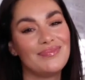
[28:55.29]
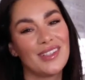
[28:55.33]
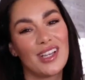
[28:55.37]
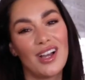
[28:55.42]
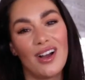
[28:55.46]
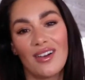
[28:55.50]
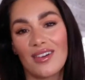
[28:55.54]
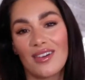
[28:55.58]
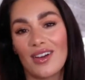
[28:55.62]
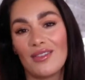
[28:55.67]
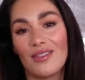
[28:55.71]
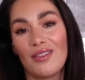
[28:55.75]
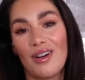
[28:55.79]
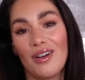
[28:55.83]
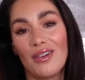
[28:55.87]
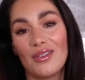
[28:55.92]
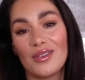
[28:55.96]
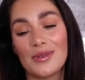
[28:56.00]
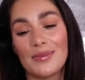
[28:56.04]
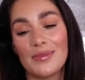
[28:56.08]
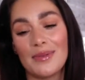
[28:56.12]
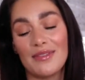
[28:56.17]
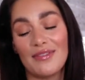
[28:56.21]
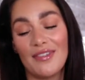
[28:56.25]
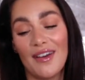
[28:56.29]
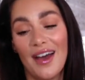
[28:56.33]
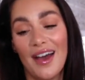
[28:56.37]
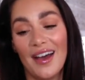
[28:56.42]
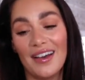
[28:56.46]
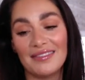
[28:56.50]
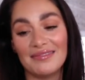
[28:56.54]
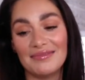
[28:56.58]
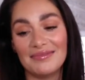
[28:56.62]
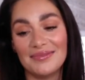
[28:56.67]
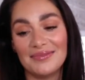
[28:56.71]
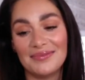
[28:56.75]
Can't go wrong, to be
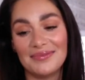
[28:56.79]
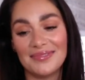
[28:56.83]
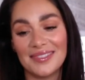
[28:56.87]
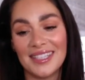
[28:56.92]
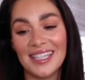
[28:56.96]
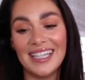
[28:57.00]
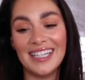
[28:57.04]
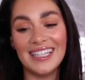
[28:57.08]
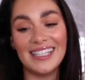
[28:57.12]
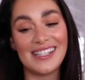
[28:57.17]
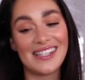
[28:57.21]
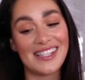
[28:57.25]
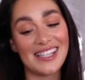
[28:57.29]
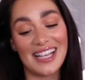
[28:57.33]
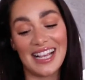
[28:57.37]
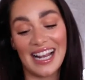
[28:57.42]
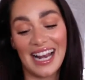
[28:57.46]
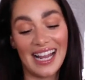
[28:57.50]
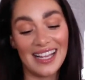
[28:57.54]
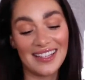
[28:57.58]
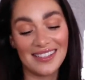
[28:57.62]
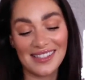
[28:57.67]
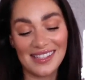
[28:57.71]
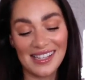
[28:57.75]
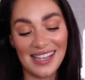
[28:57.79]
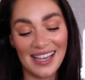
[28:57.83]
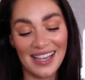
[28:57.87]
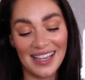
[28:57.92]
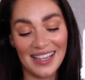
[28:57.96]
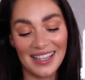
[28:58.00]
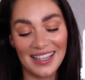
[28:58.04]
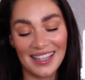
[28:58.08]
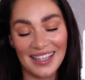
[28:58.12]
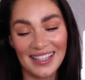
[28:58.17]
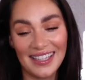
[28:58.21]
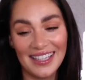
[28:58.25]
fair. It's a
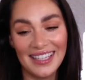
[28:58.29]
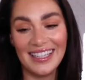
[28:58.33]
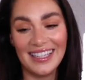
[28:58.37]
classic.